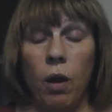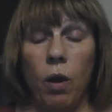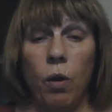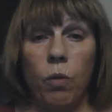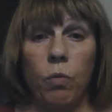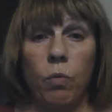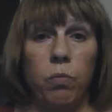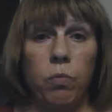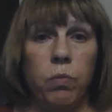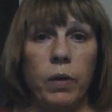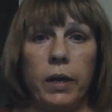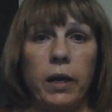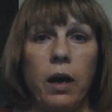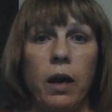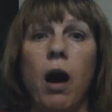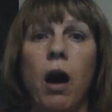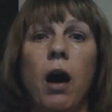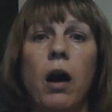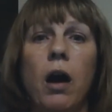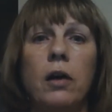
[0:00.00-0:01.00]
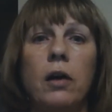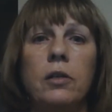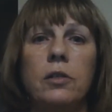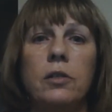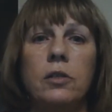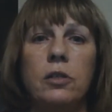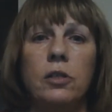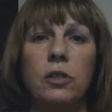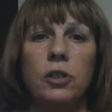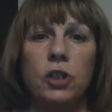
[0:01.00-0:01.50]
we
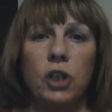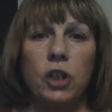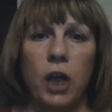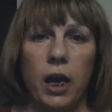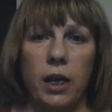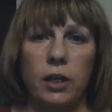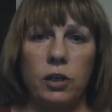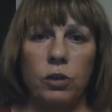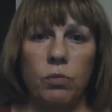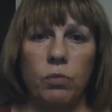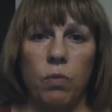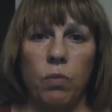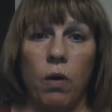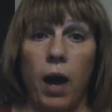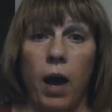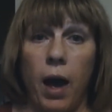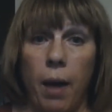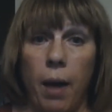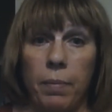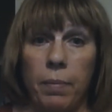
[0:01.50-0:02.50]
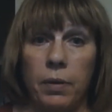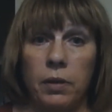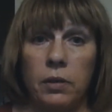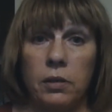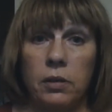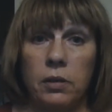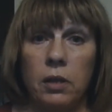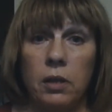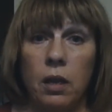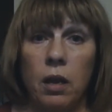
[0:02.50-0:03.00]
can't change what
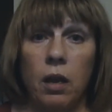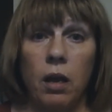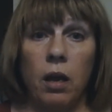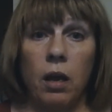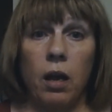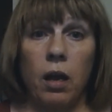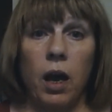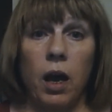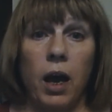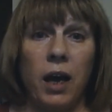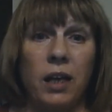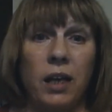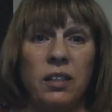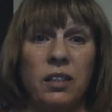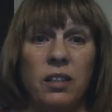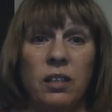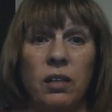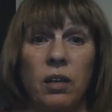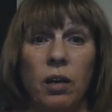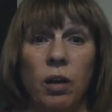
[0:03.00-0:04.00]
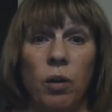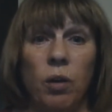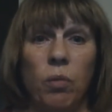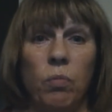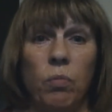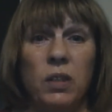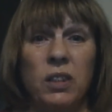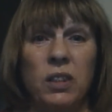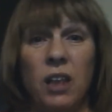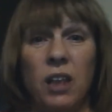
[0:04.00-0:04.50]
happens and
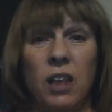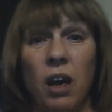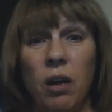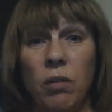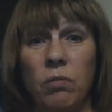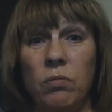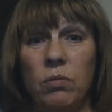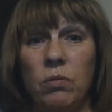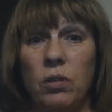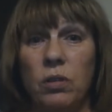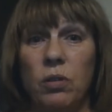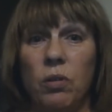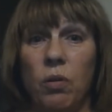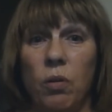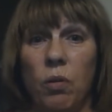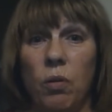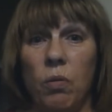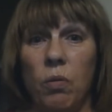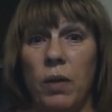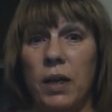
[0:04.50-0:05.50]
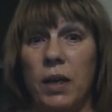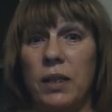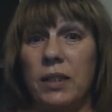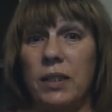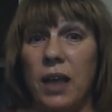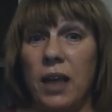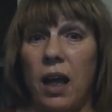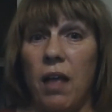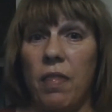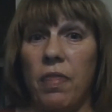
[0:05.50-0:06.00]
we don't always
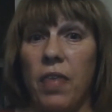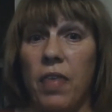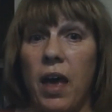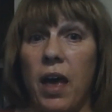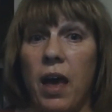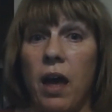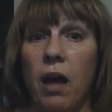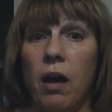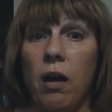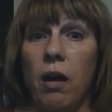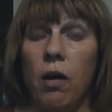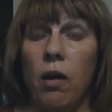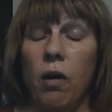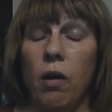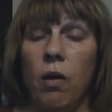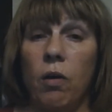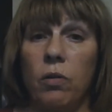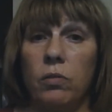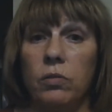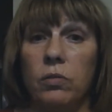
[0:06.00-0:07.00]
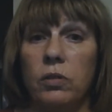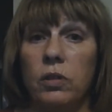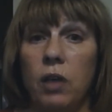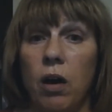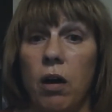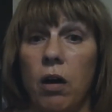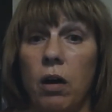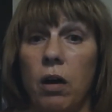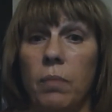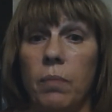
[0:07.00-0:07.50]
get there on
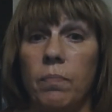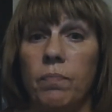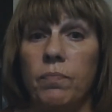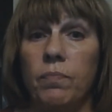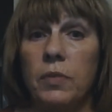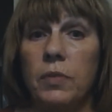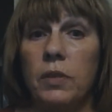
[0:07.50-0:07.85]
time.